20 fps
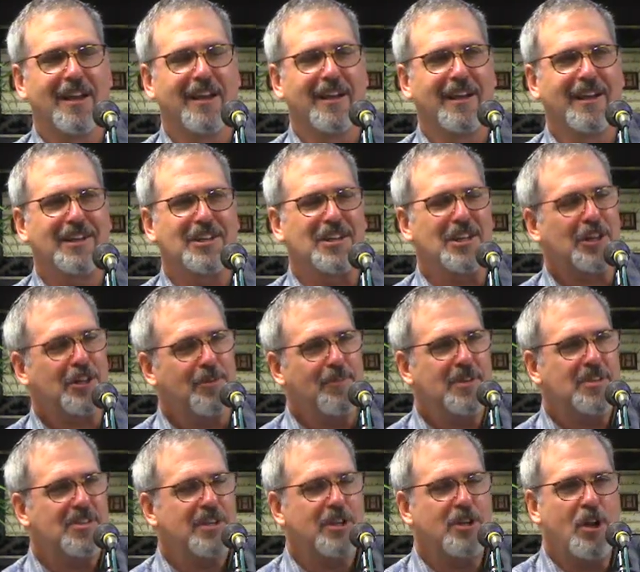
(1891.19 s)
She looked at me and
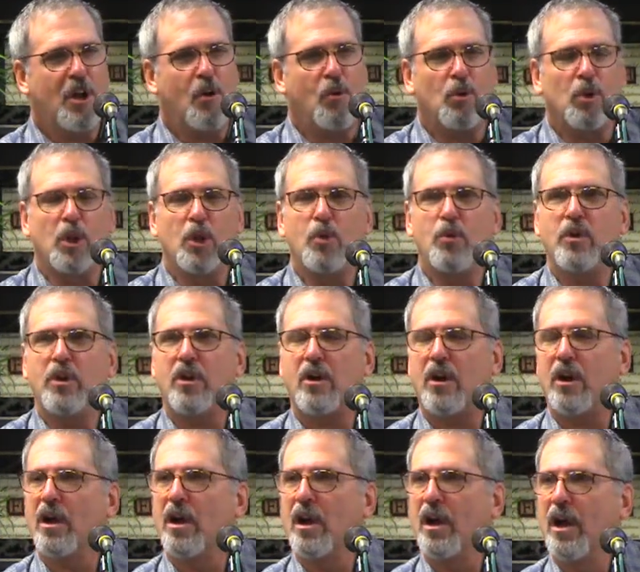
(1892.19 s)
said, no, lunar.
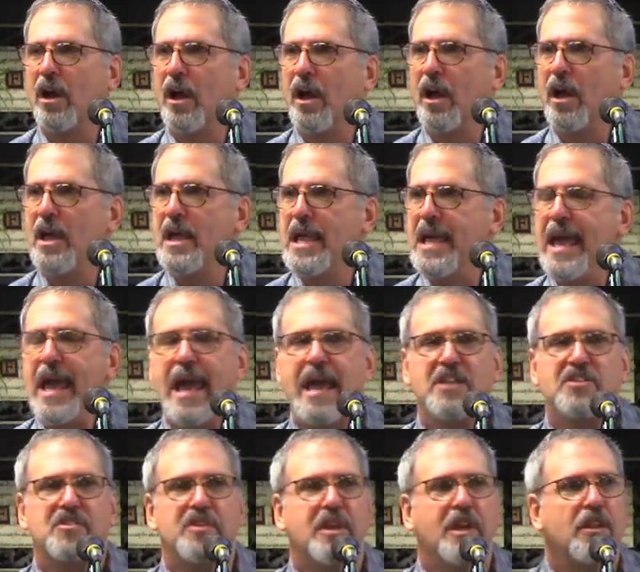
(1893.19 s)

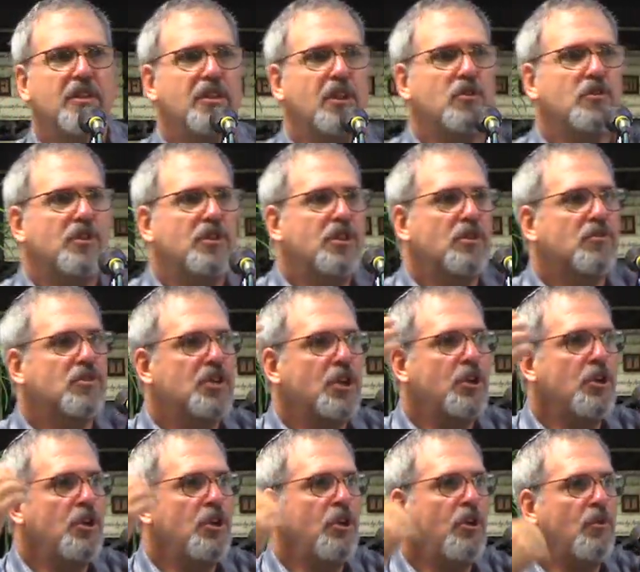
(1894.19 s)
There's a
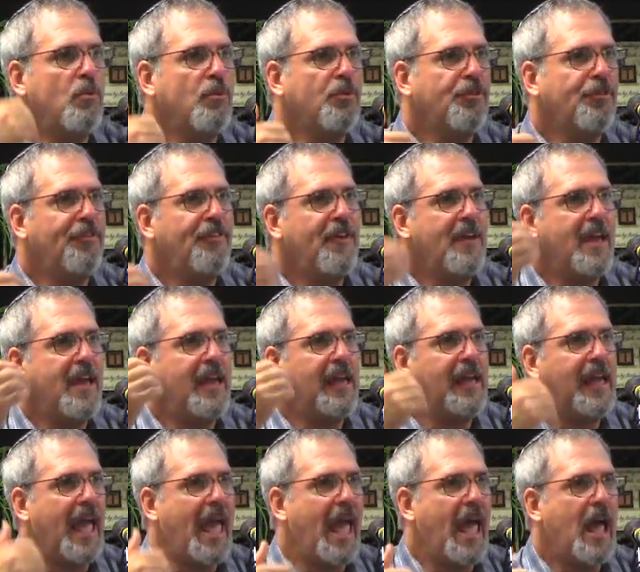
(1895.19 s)
new thing
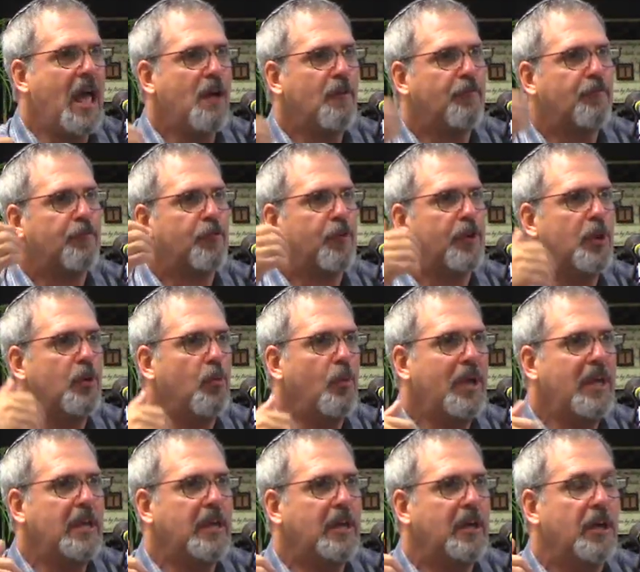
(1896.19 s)
every
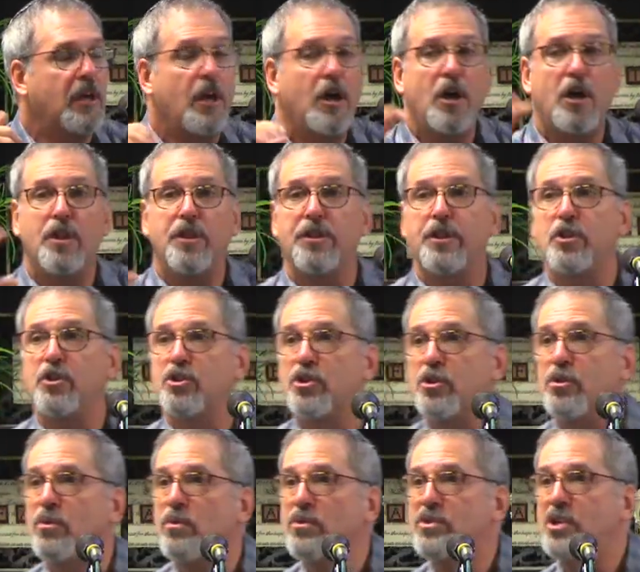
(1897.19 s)
week. The
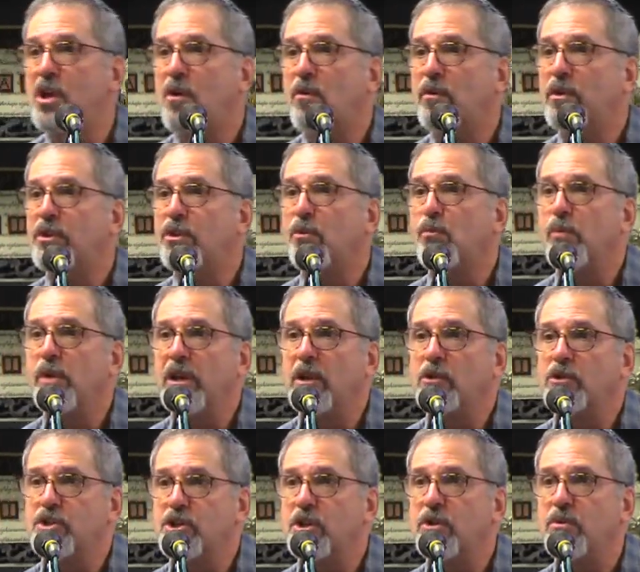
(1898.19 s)
Jews aren't the real
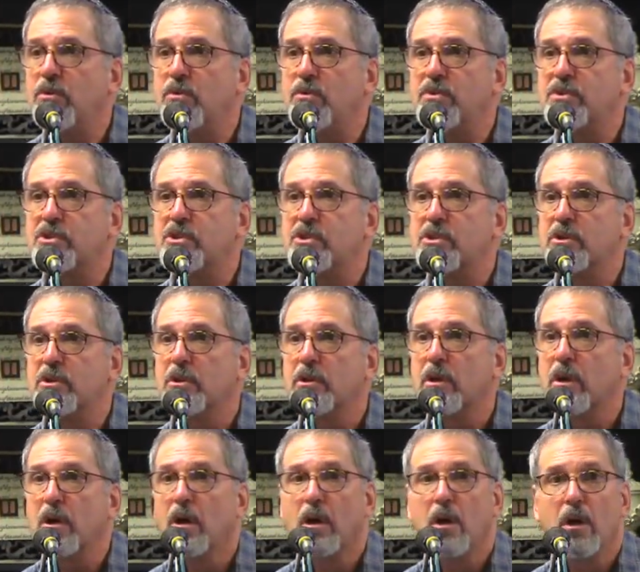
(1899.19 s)
Jews.
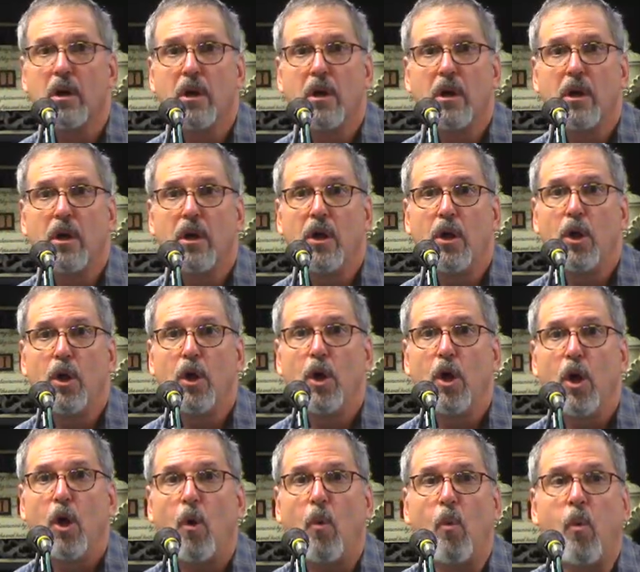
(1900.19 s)

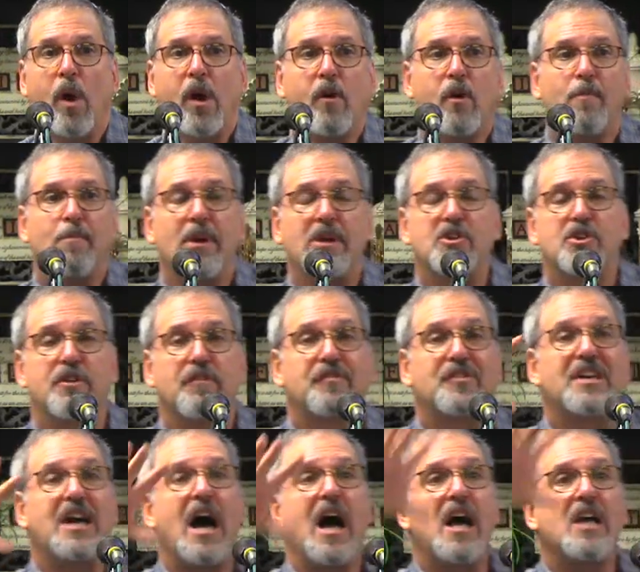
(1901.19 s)
We're a bunch of
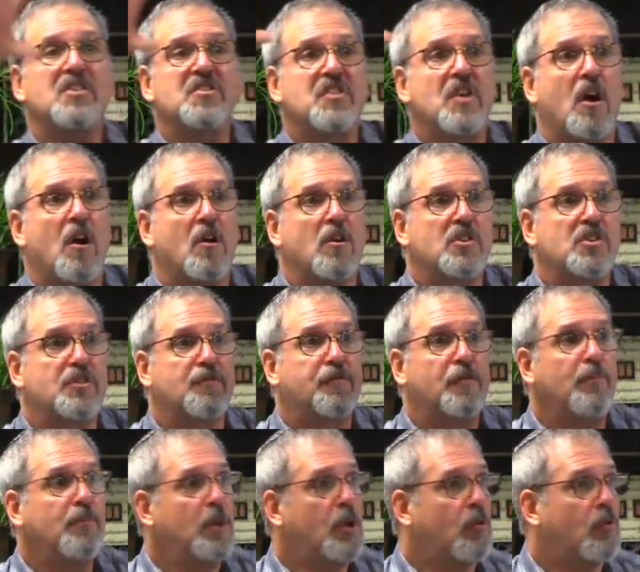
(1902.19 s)
Khazars from
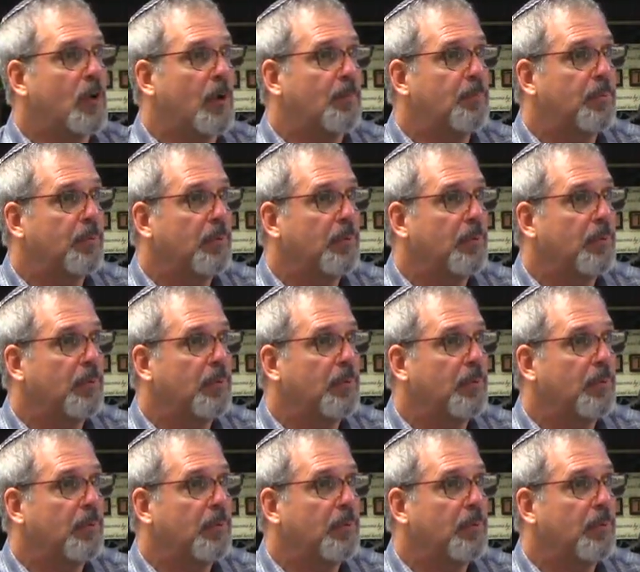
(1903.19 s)
Europe.